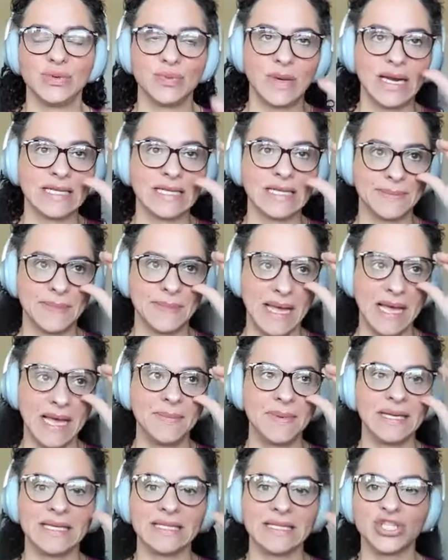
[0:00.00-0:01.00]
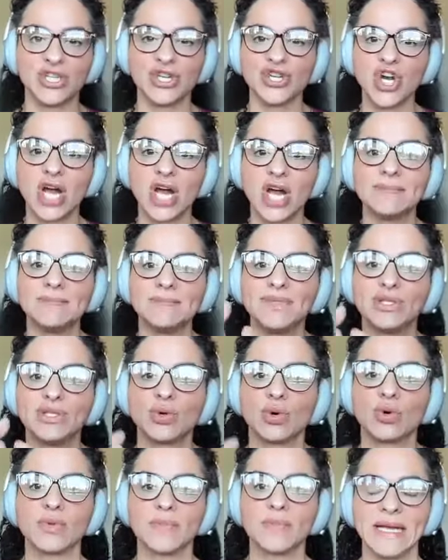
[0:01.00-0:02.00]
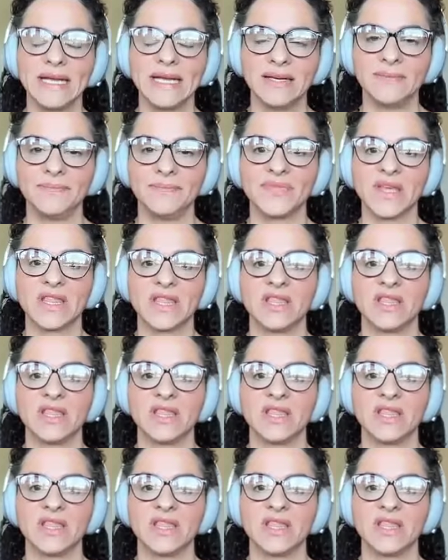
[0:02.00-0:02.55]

And what ends up happening is you're not absorbing